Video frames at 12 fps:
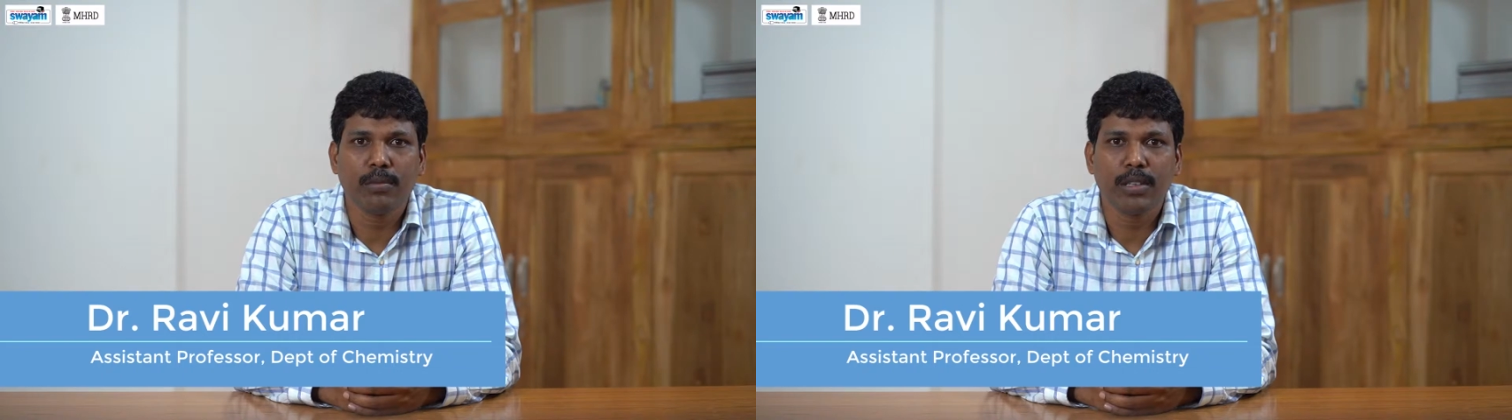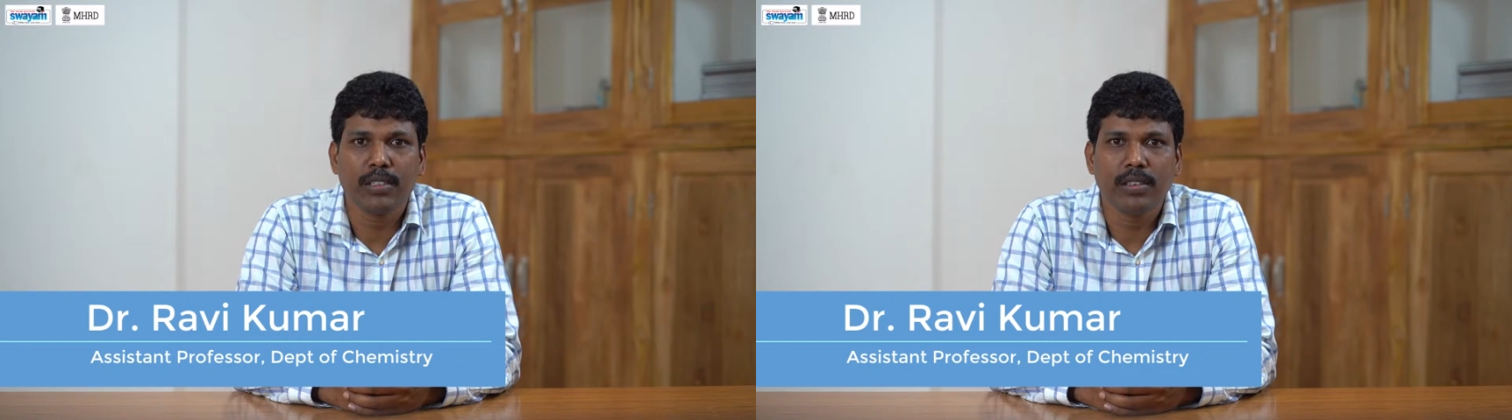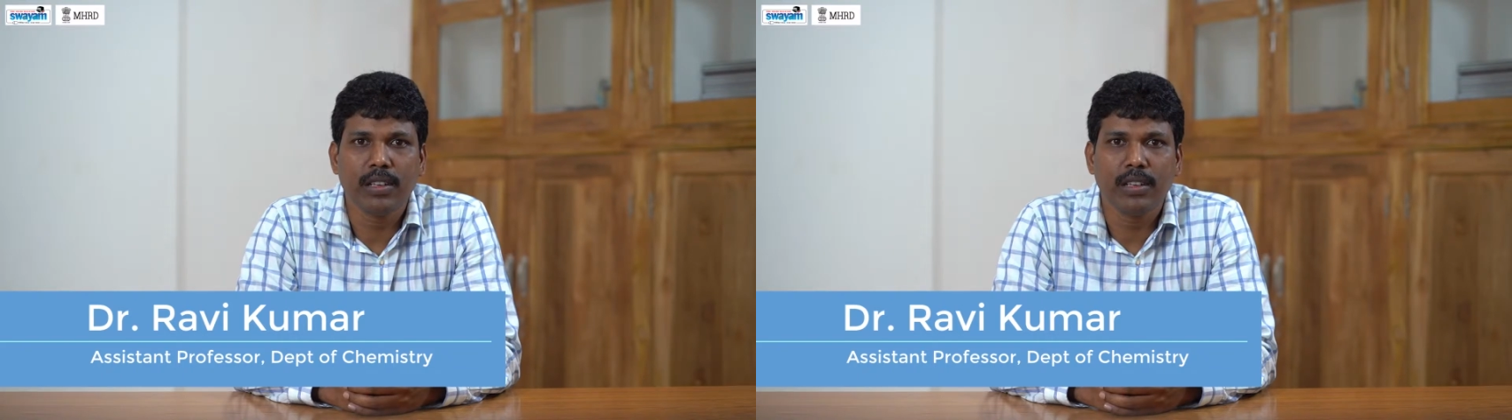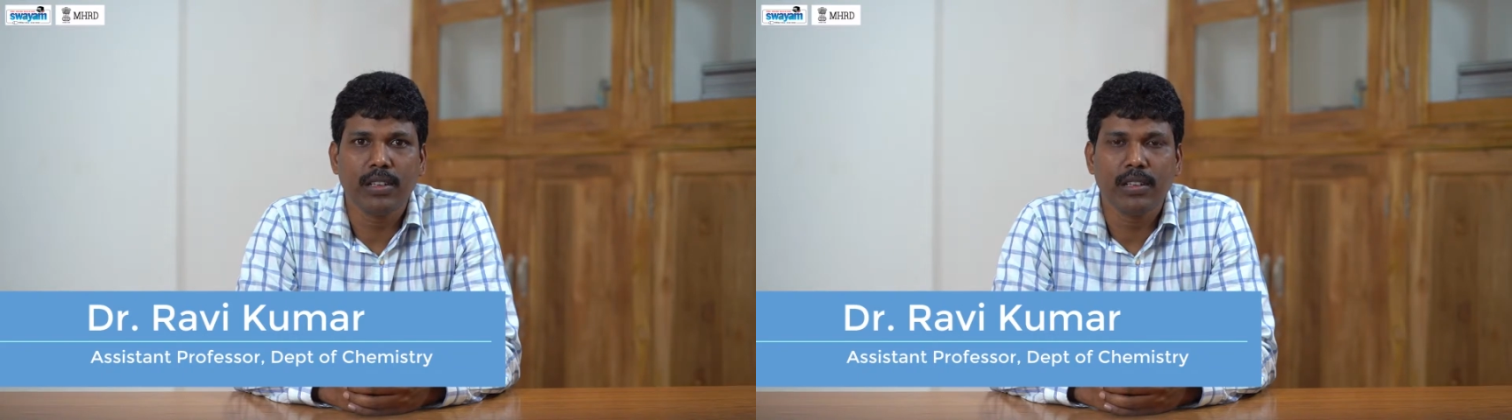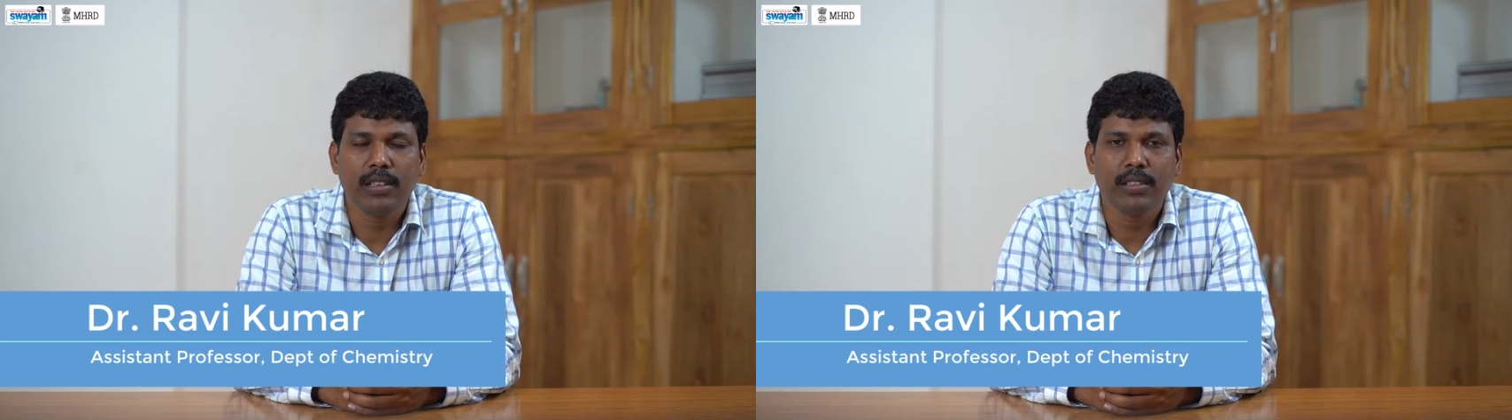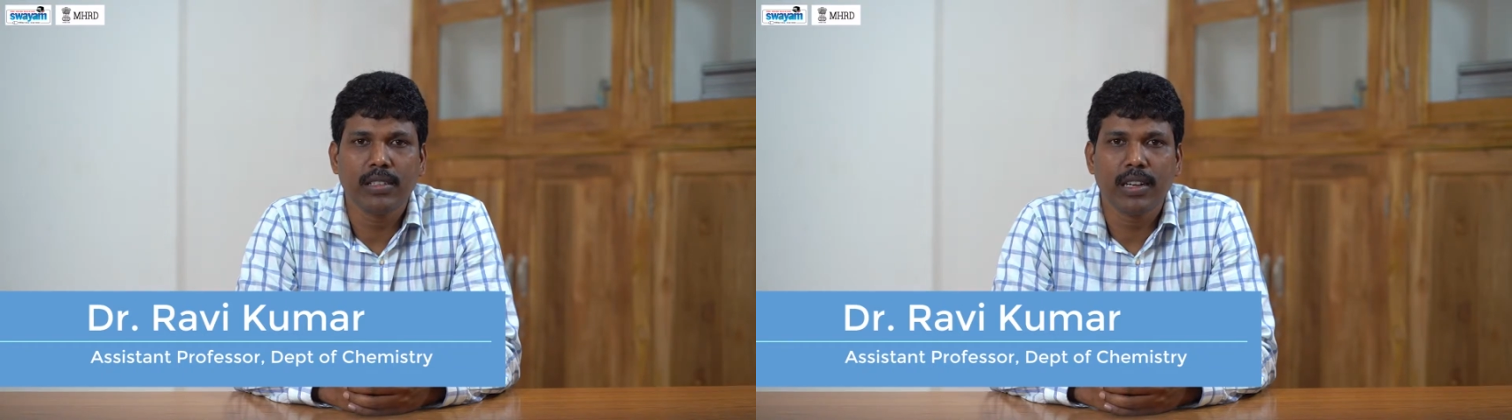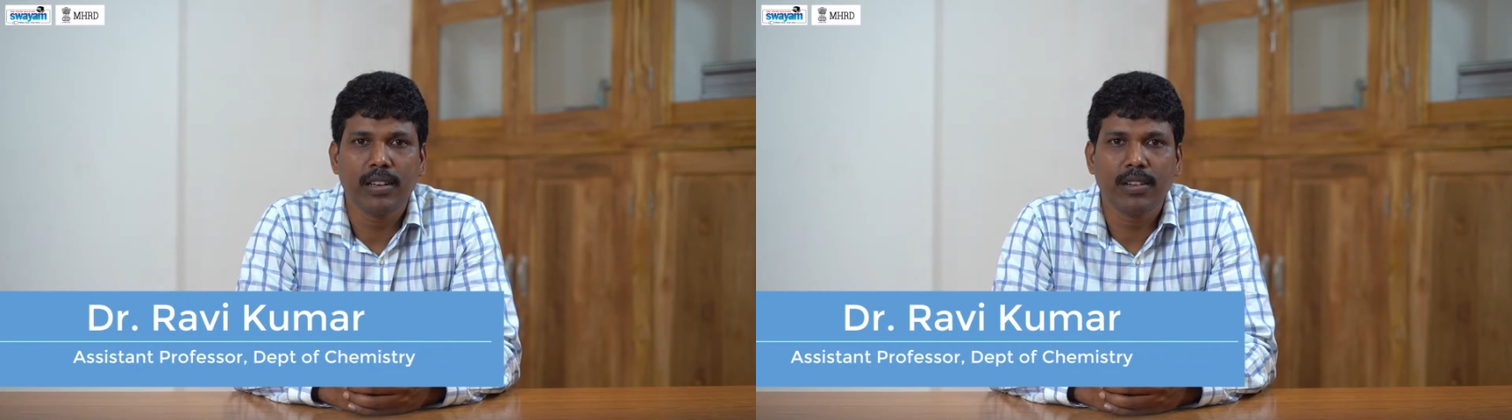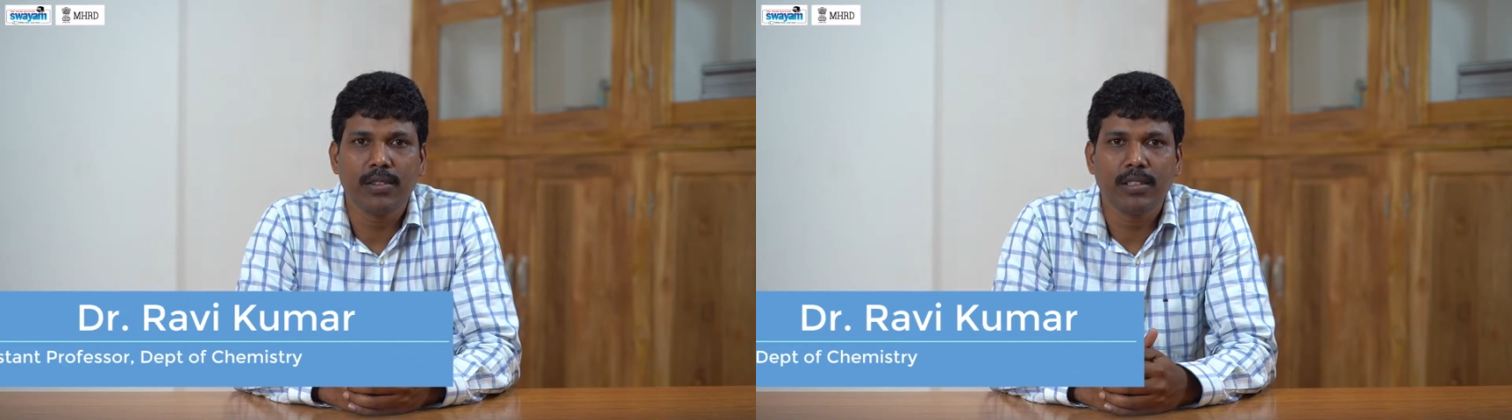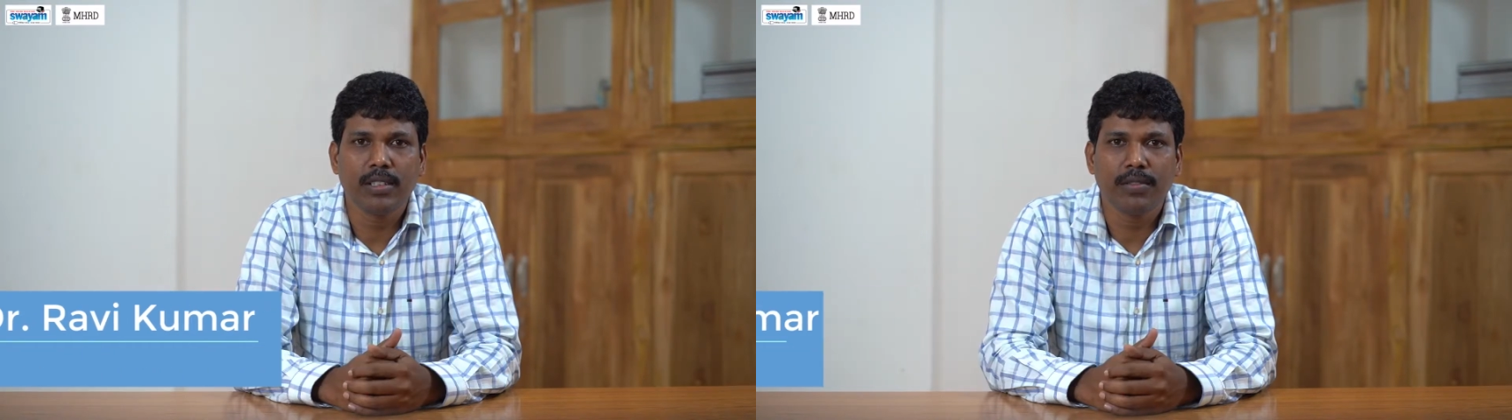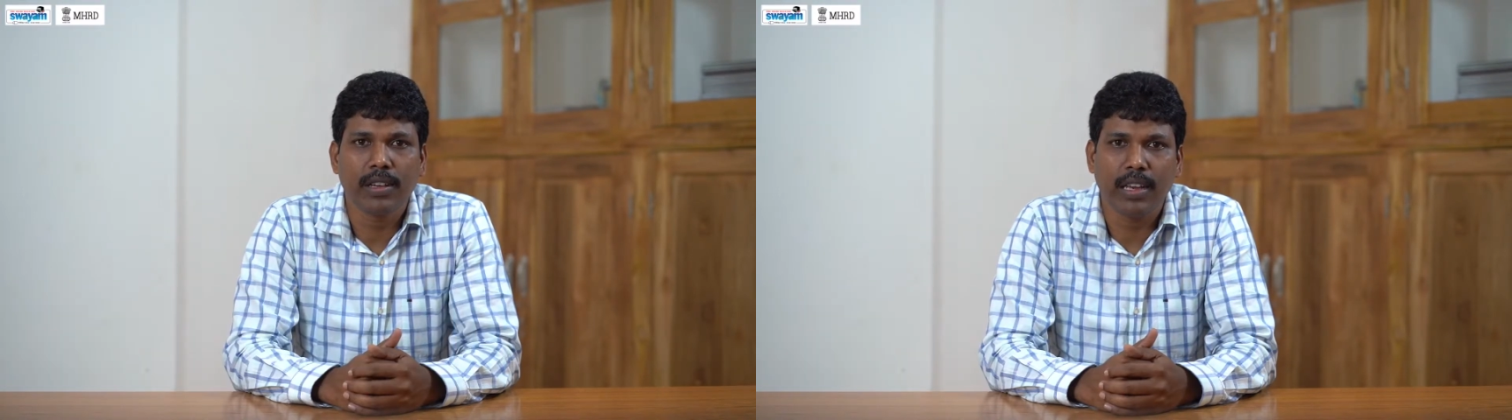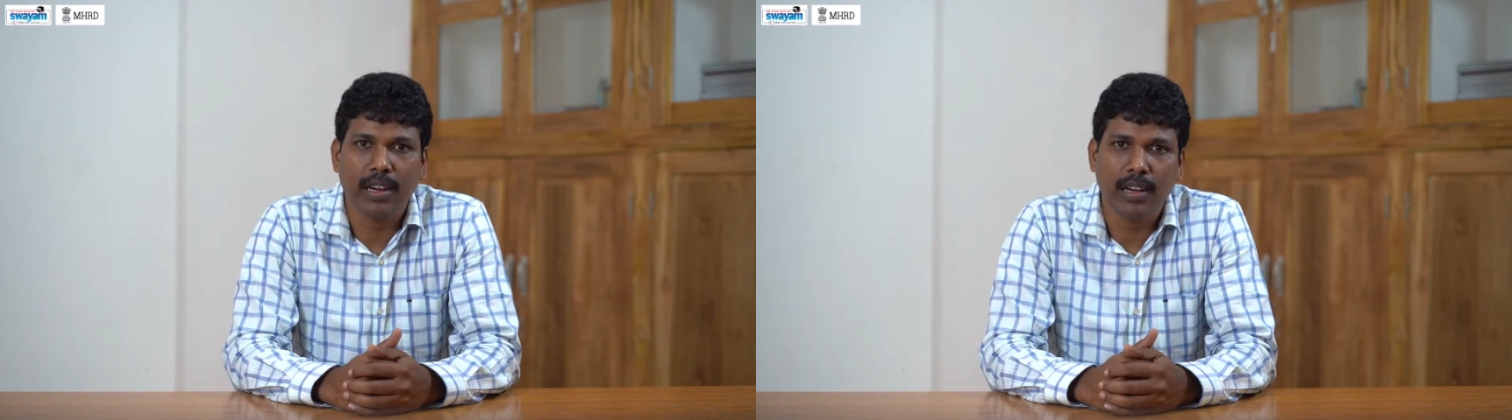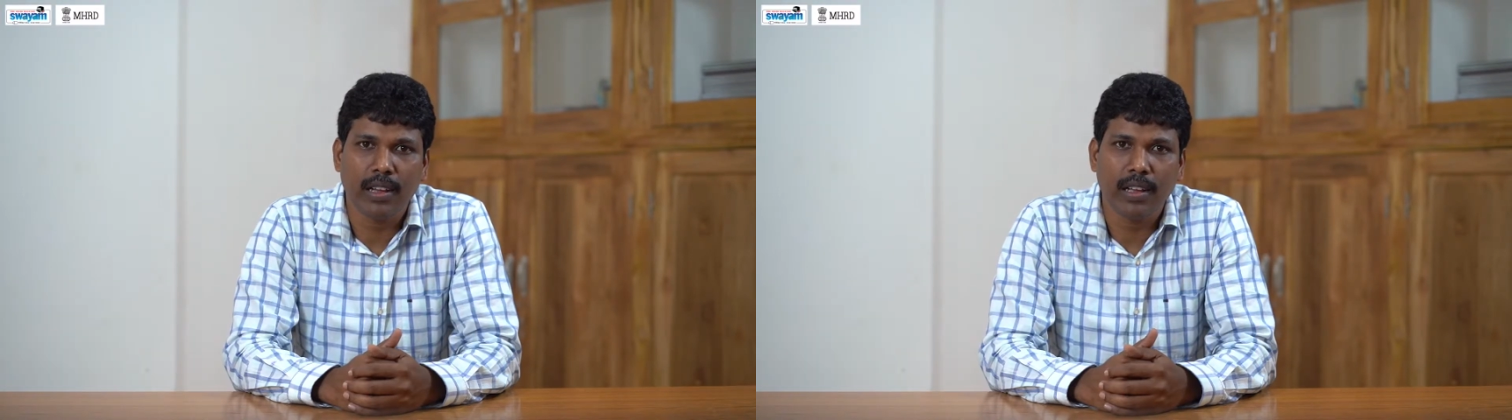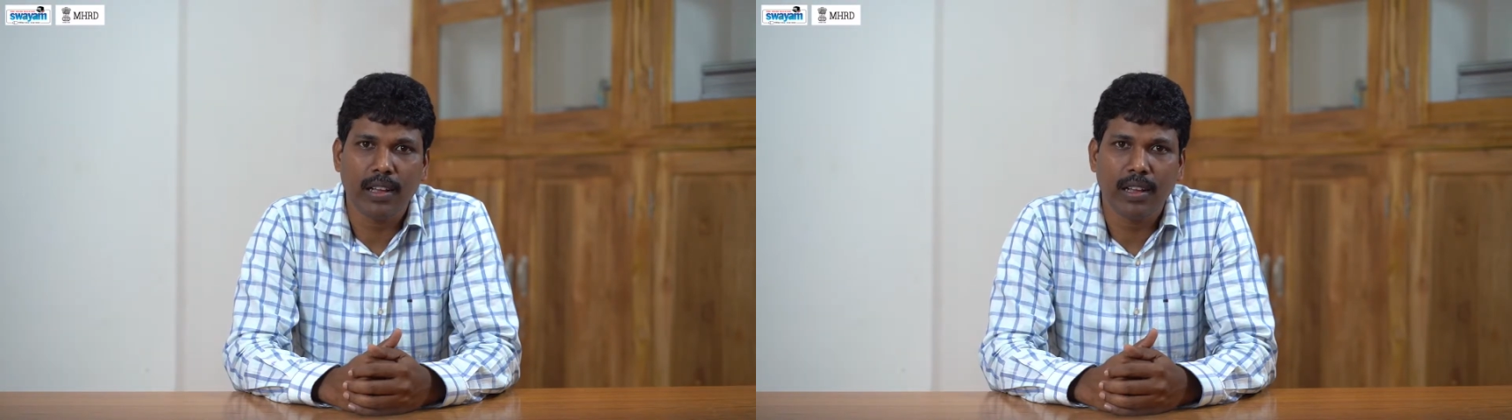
Chemistry, Central University of Kerala.